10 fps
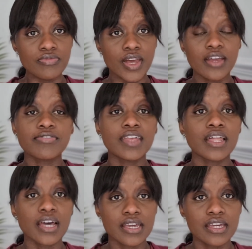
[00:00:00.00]
if they're
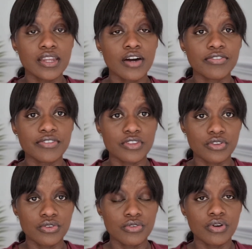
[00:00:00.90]
lucky enough
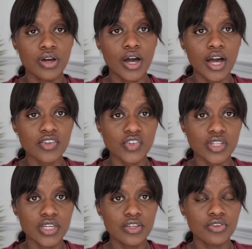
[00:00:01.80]
to
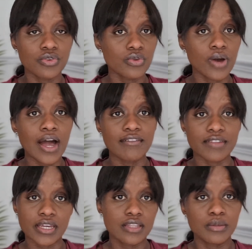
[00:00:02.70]
actually not have
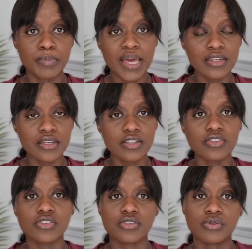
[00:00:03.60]
like
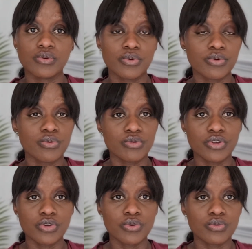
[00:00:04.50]
dependents, or they
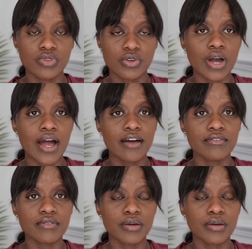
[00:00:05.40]
don't have,